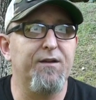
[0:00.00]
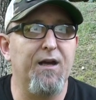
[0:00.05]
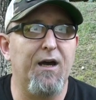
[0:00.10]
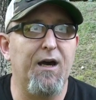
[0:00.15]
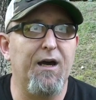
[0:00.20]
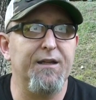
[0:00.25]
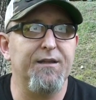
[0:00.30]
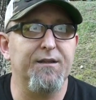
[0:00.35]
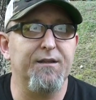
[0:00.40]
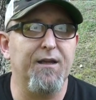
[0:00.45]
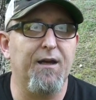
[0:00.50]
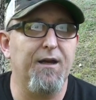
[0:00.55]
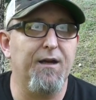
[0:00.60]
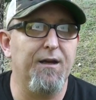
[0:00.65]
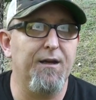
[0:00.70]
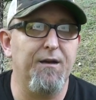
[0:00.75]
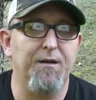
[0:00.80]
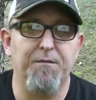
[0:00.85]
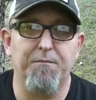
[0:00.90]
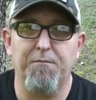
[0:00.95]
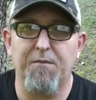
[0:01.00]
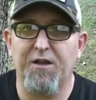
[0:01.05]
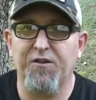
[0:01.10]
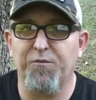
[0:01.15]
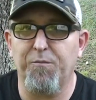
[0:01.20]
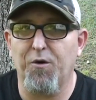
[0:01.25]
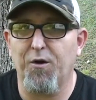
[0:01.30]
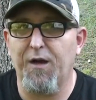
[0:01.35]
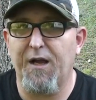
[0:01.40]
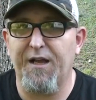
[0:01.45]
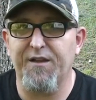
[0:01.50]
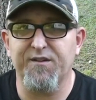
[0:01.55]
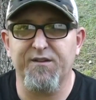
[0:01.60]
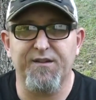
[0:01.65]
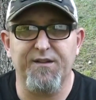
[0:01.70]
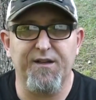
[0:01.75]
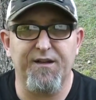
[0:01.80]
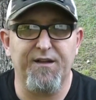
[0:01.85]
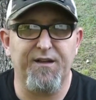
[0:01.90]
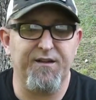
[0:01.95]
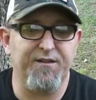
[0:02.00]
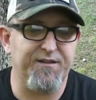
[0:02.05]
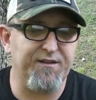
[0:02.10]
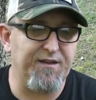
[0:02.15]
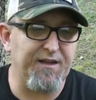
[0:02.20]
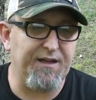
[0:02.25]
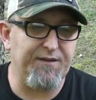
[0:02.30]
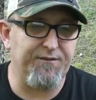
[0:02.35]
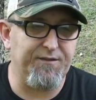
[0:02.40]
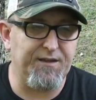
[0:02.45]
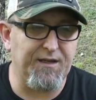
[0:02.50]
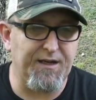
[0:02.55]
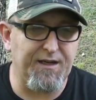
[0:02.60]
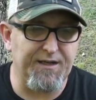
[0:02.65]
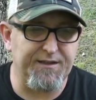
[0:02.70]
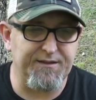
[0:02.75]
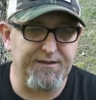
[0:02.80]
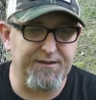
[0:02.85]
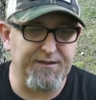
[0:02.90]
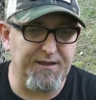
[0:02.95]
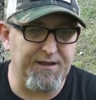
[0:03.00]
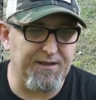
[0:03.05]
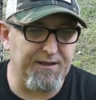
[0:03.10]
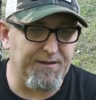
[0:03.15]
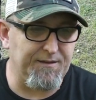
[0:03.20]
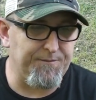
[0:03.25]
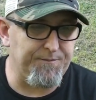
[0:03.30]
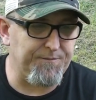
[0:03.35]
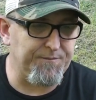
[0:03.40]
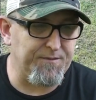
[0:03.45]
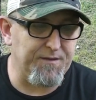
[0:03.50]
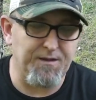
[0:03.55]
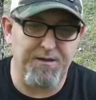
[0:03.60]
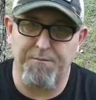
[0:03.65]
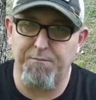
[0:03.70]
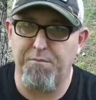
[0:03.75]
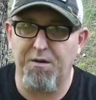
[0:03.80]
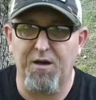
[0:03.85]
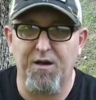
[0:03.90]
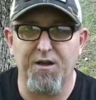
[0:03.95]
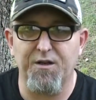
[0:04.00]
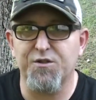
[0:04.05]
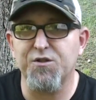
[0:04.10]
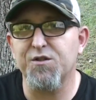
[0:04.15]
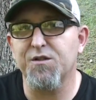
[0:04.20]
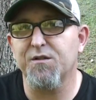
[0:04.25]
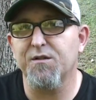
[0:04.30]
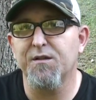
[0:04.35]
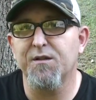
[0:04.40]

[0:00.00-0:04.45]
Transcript: got mesmerized dust. They've got a bunch.